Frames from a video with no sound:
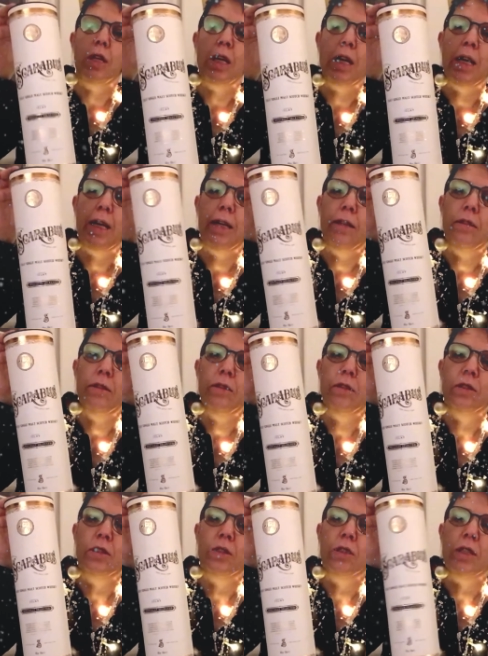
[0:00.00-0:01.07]
here,
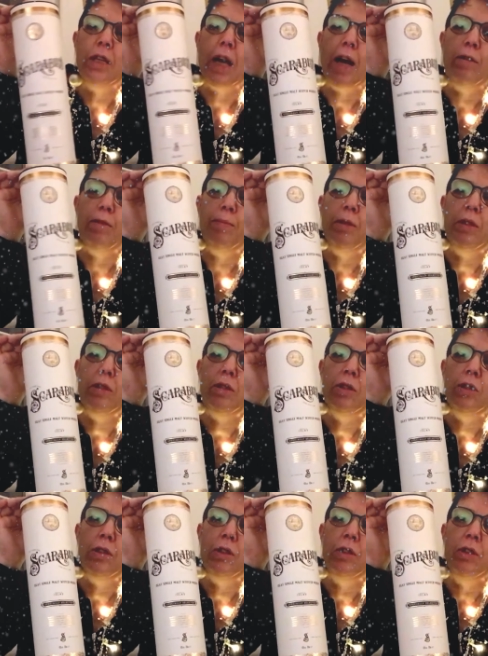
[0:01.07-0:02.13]

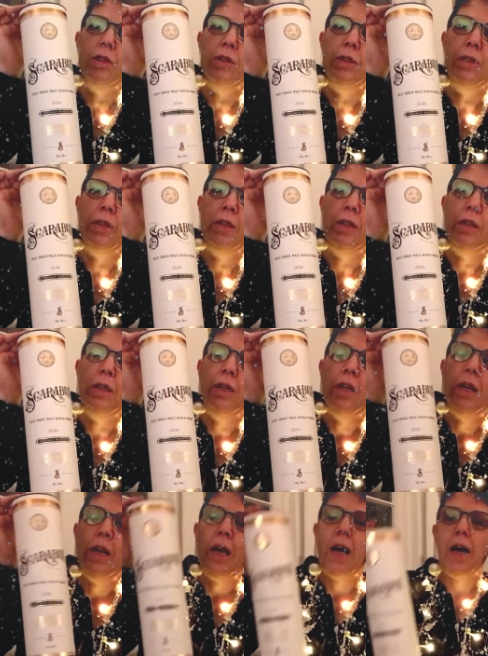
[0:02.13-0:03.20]
Scarabus.
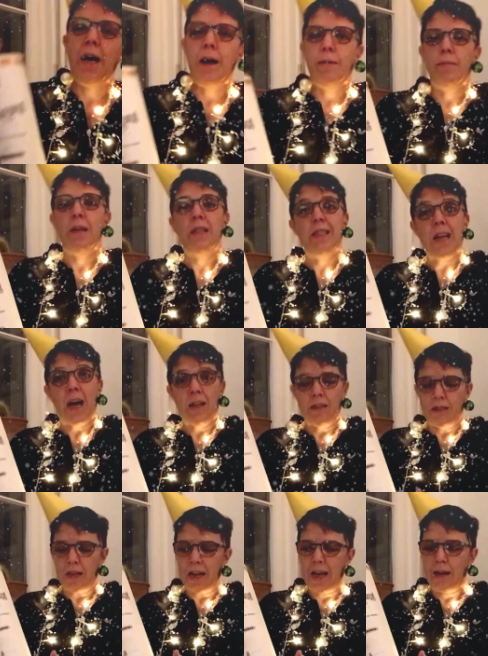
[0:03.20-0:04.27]
Um, it's a
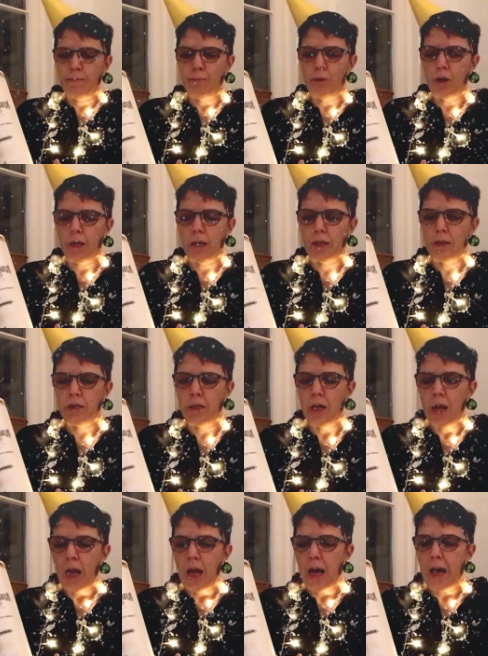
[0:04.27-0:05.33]
Hunter Laing product
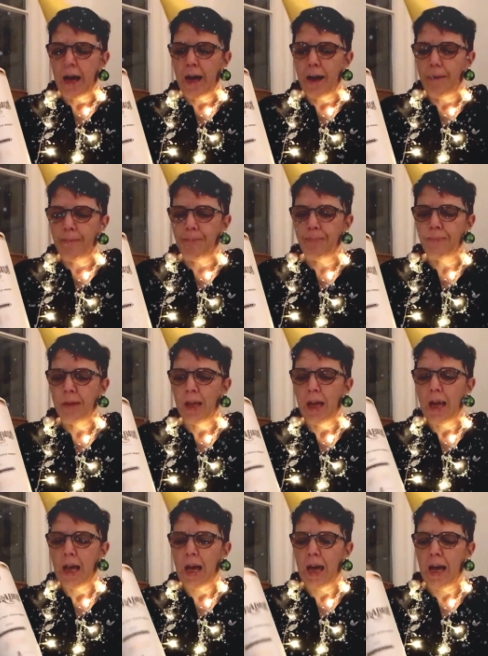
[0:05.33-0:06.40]
um,
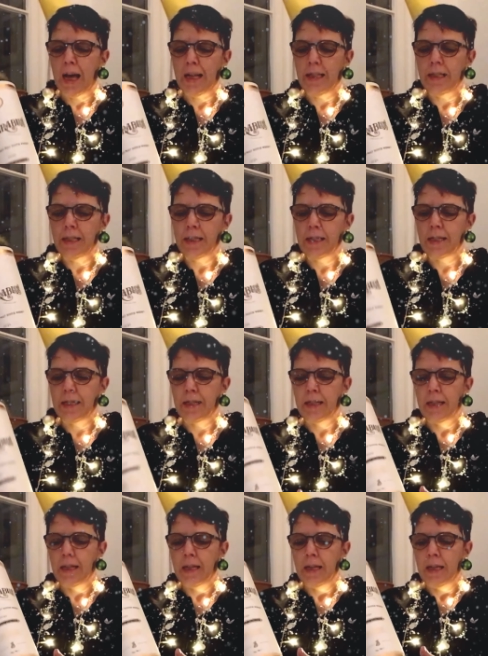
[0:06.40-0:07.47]
and
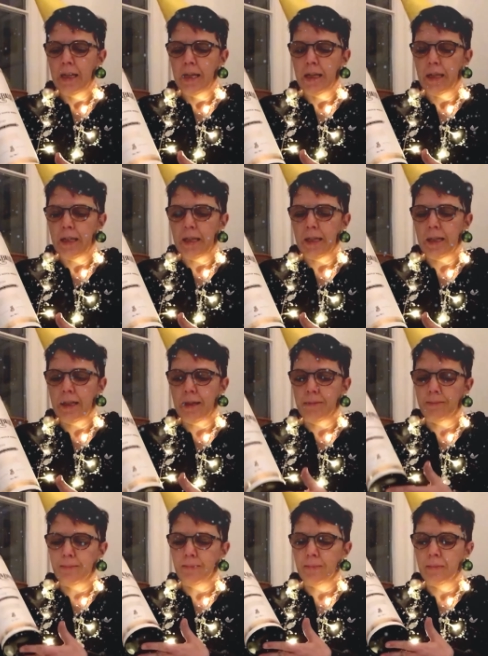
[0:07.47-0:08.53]

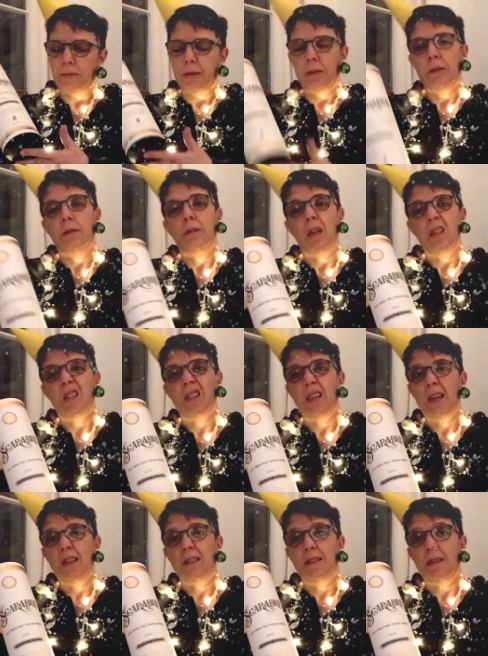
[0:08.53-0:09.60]
um, it
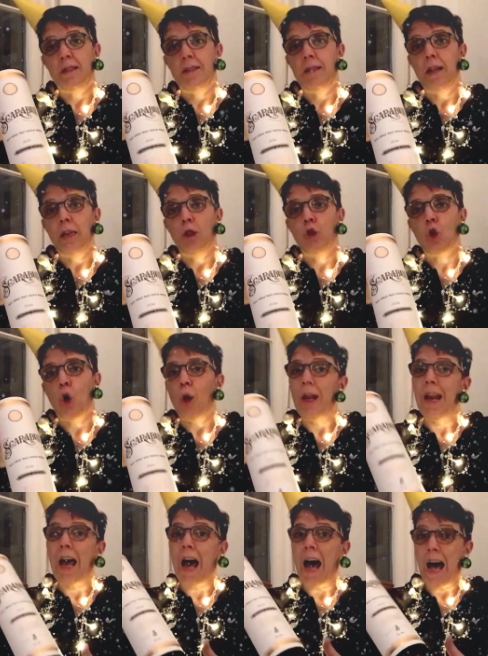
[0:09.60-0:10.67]
says distilled
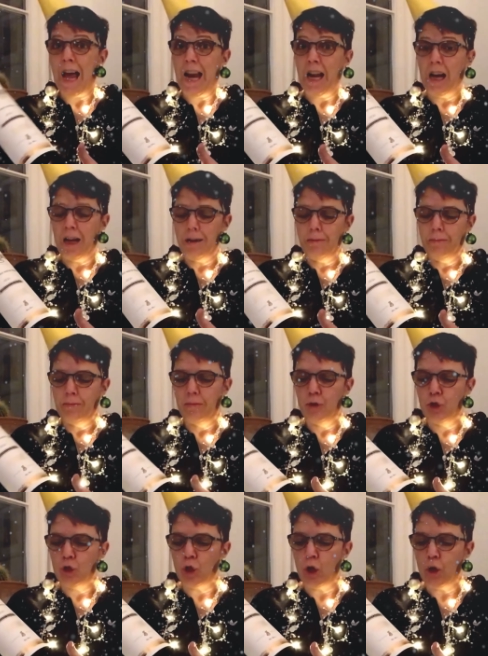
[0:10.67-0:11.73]
on Islay.
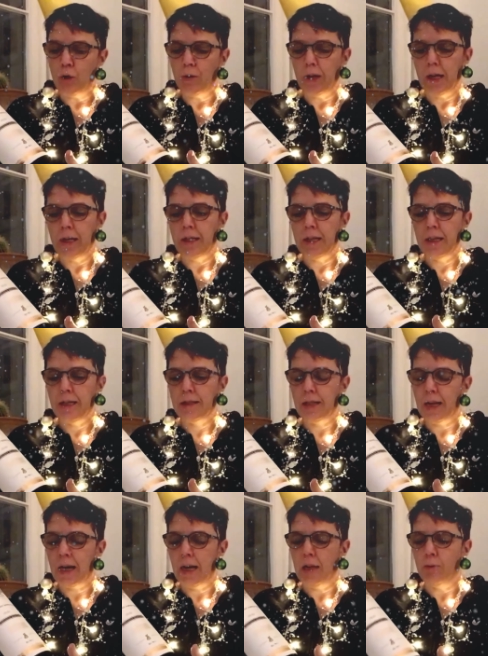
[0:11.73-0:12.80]
So it is an
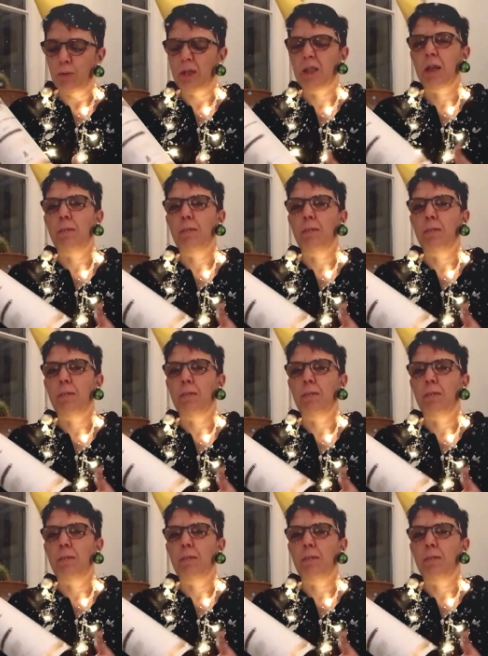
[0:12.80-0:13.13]
Islay whiskey